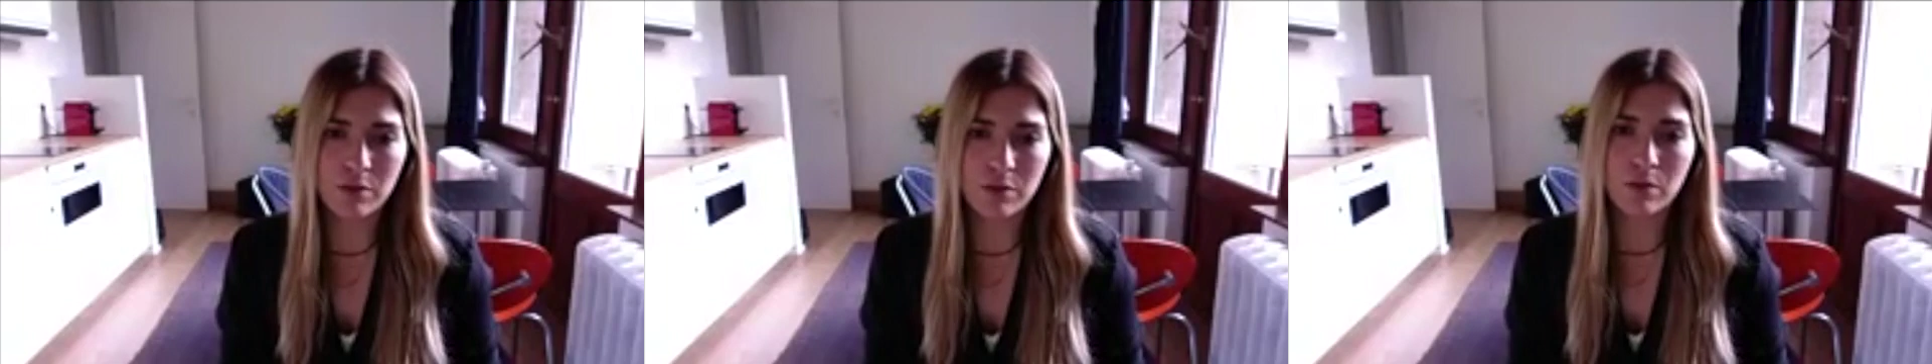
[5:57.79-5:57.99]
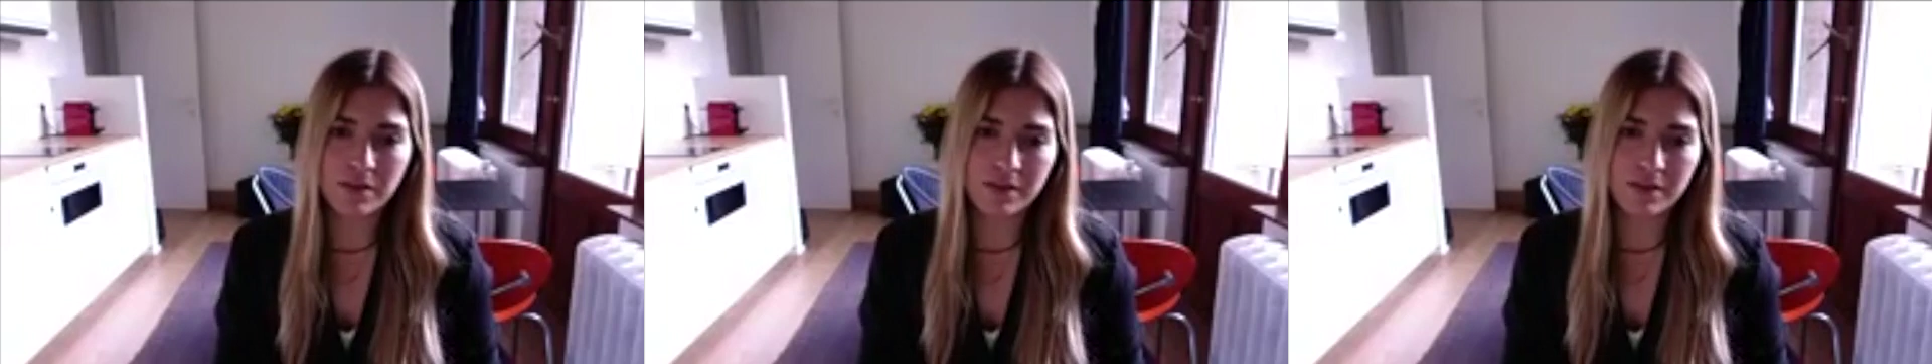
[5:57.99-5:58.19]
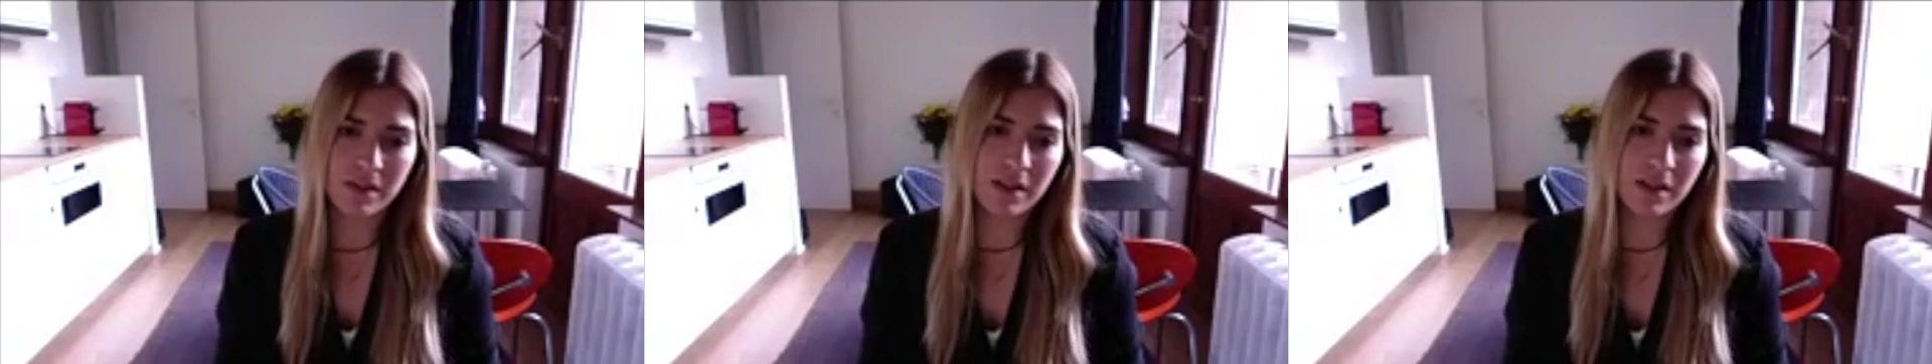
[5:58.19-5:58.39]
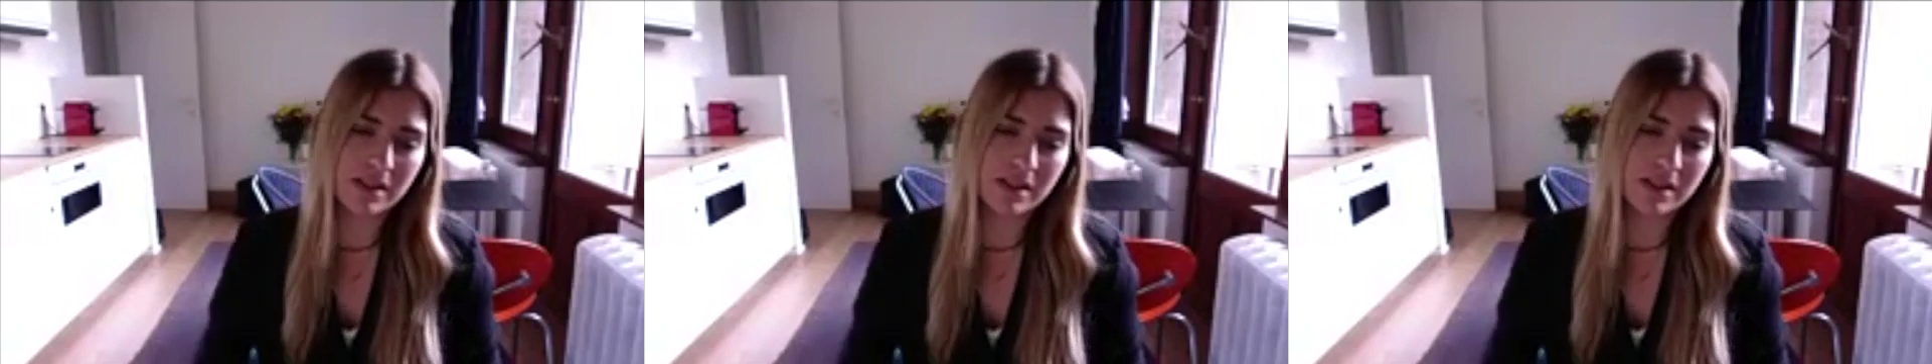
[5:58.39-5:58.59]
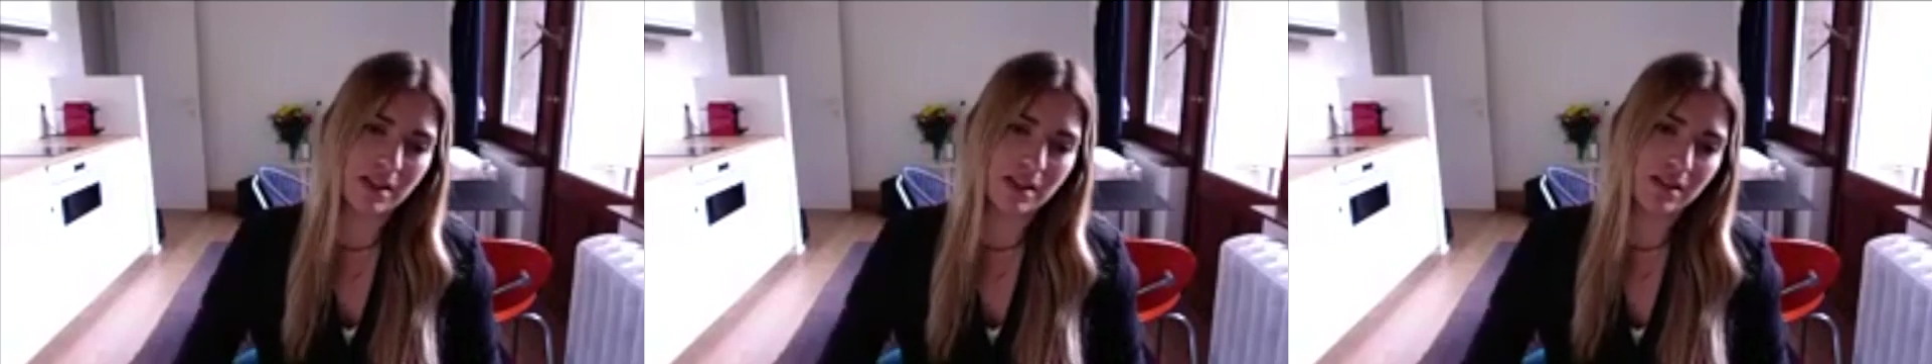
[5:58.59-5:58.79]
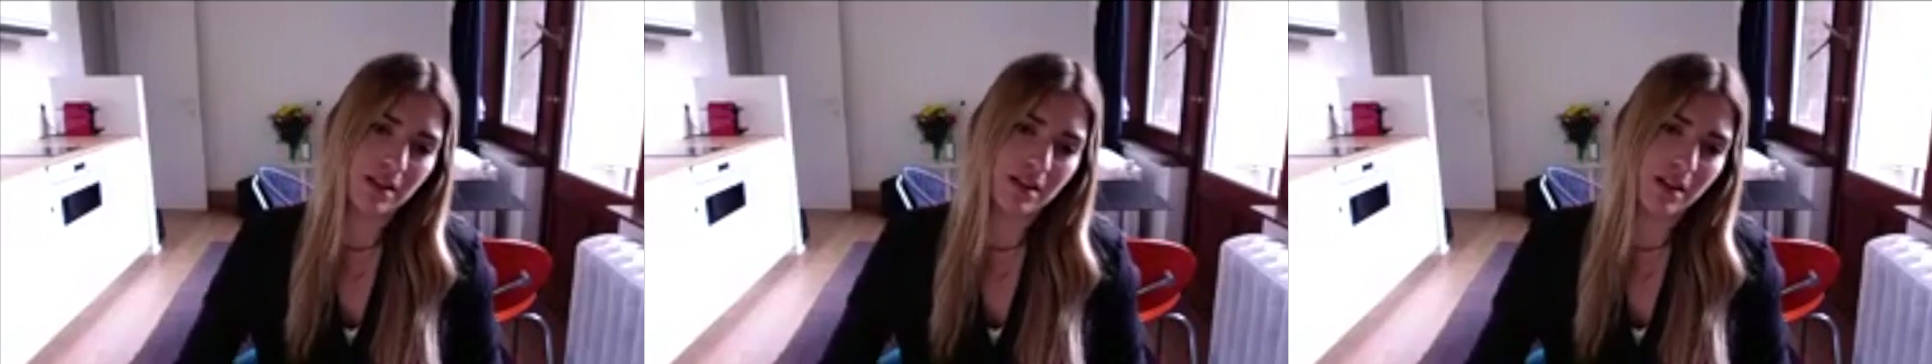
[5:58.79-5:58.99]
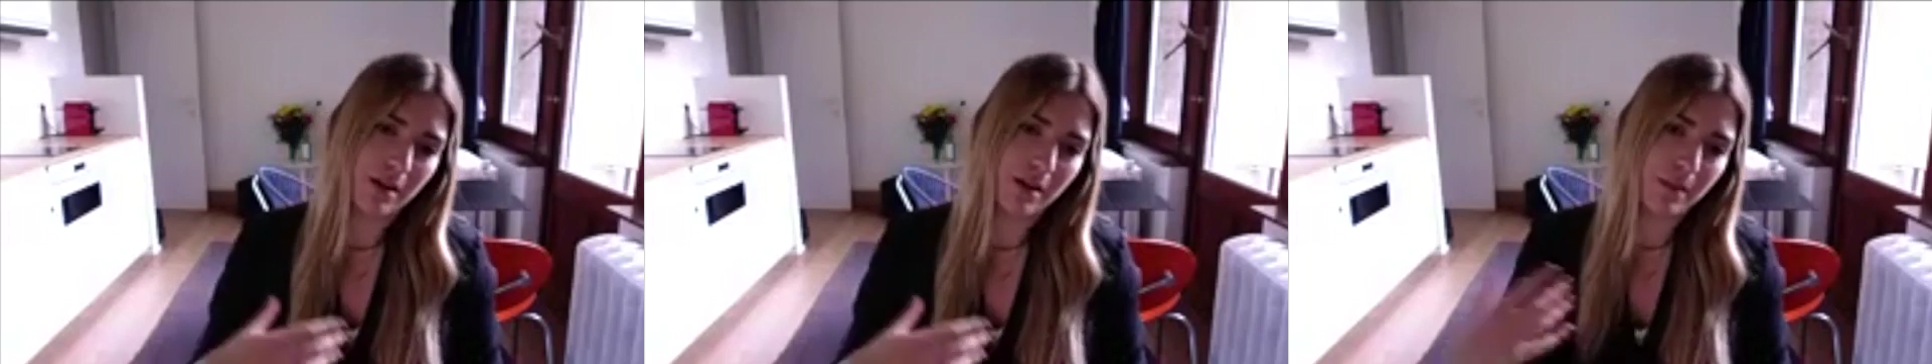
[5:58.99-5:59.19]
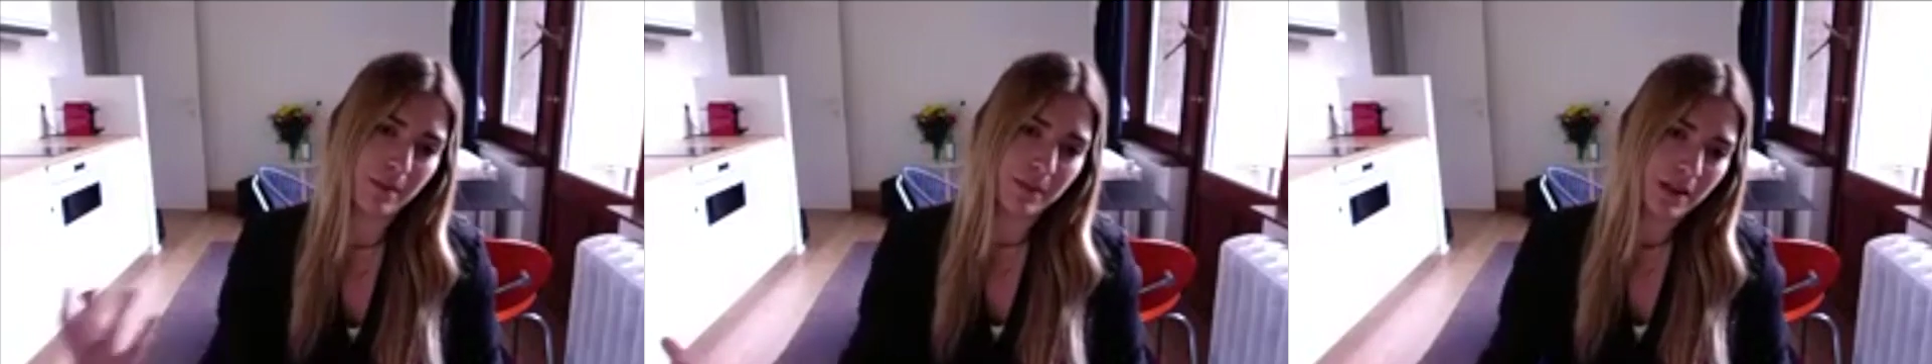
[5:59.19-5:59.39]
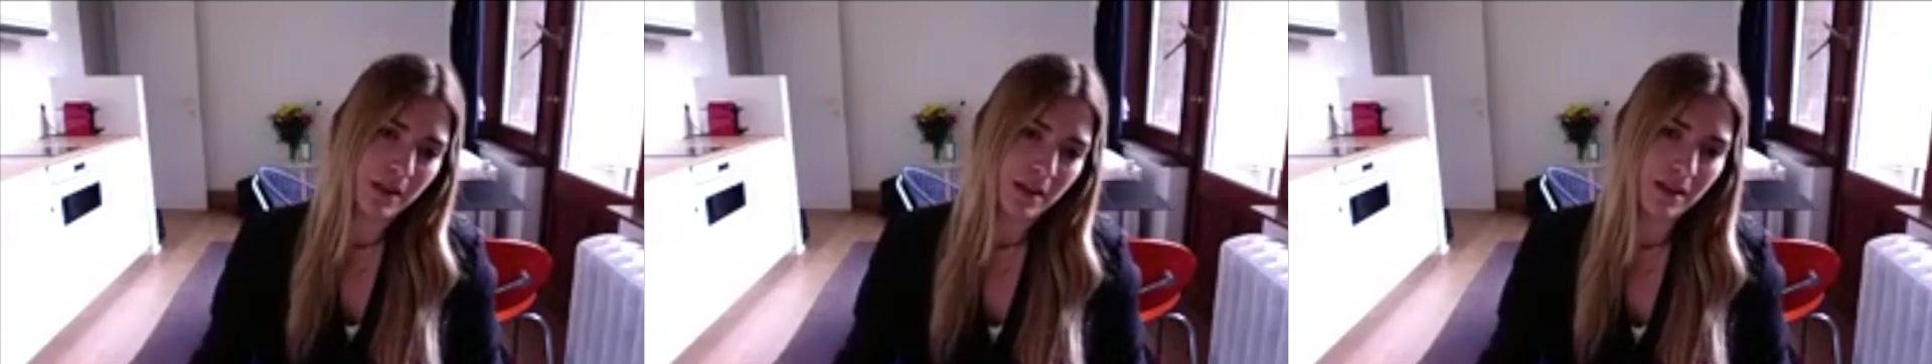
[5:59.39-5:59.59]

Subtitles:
cool thing is that in